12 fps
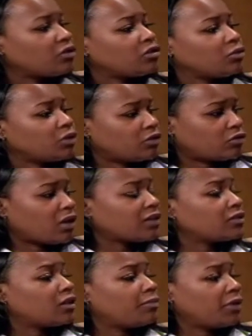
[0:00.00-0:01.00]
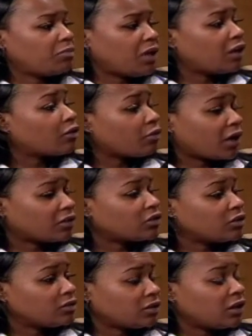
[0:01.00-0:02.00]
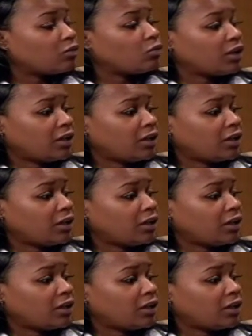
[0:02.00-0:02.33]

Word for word: she would address them and make corrections and would